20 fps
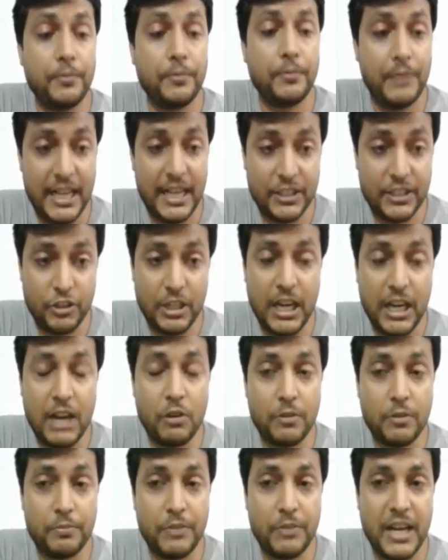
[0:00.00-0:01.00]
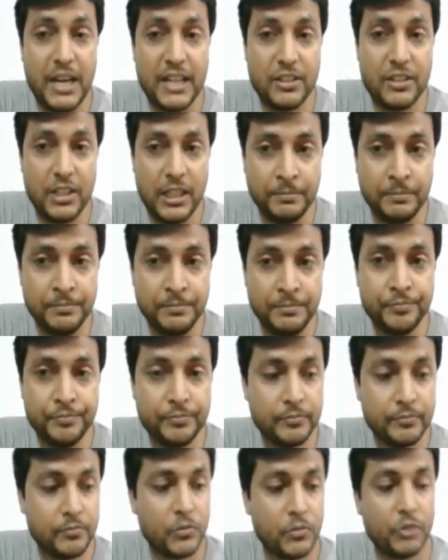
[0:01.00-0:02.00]
flagella or flagellum,
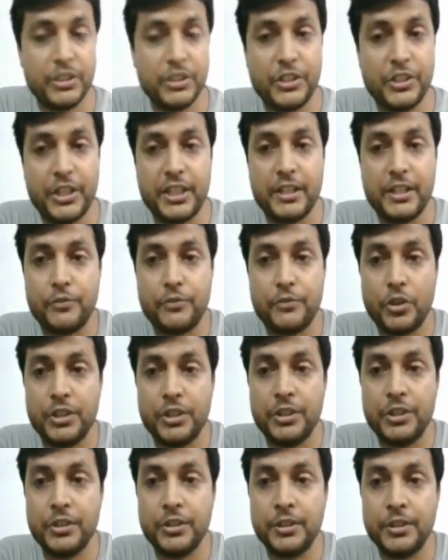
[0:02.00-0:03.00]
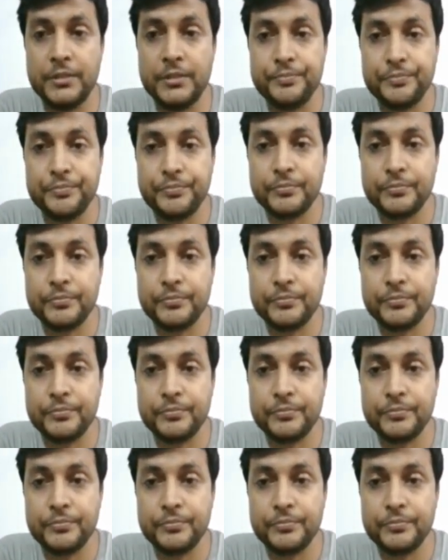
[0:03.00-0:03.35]
which I have drawn here,